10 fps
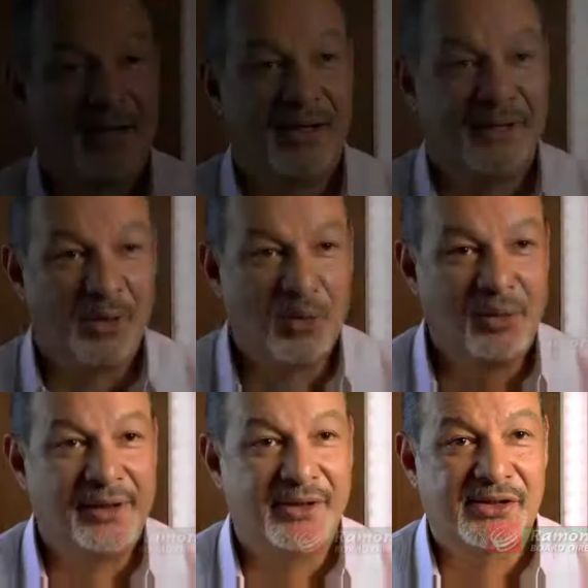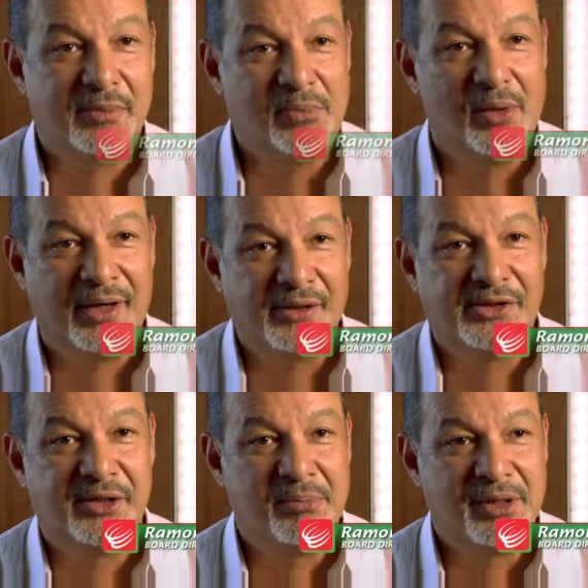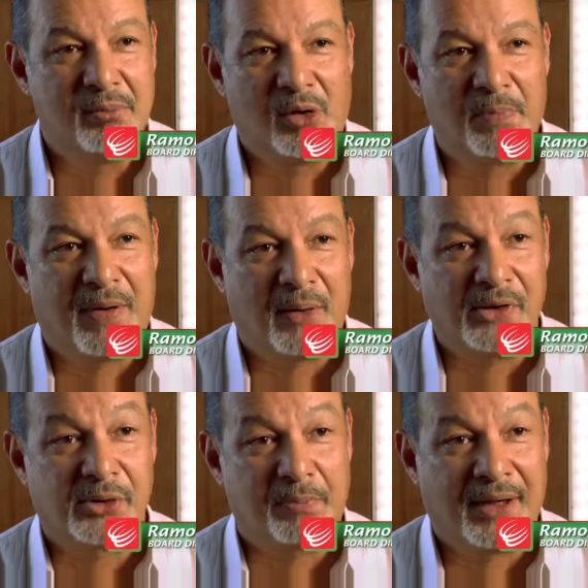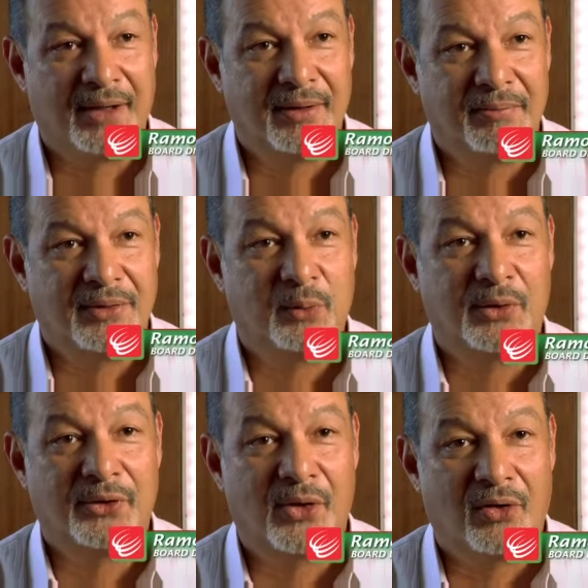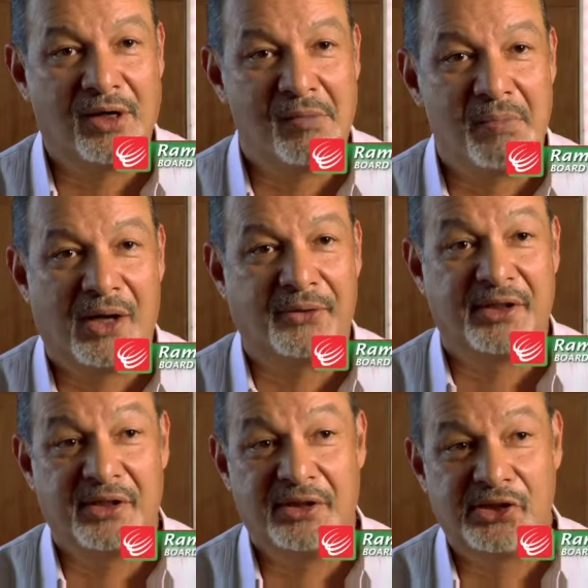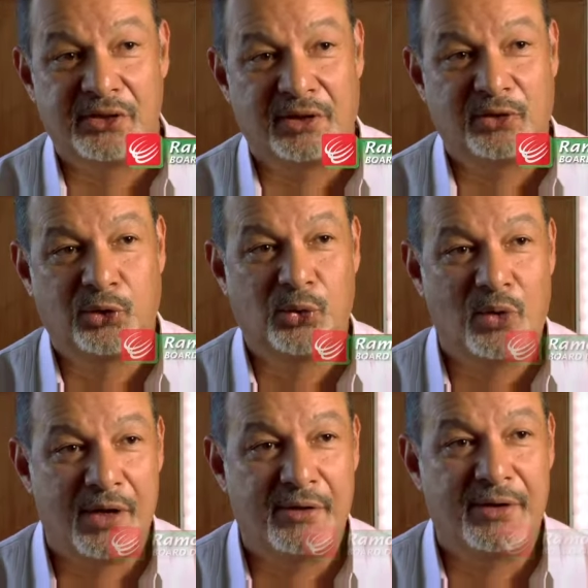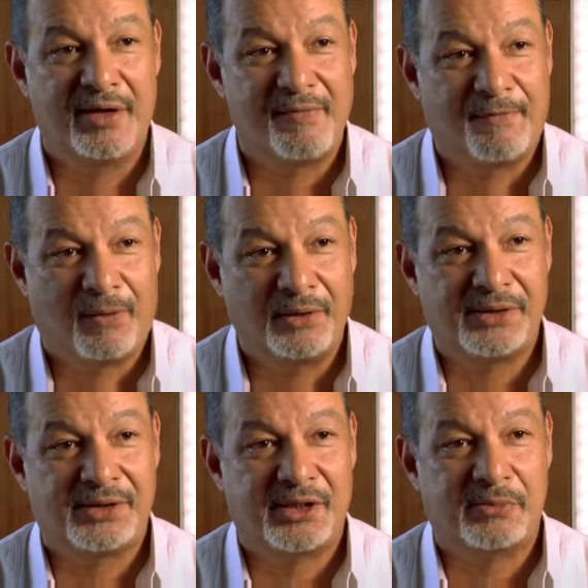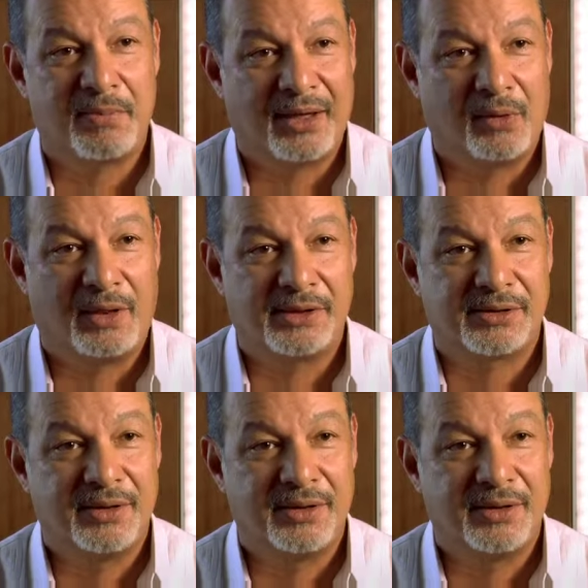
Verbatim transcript: Not only does Cebu Energy mean more power supply, but we're talking about an additional 246 megawatts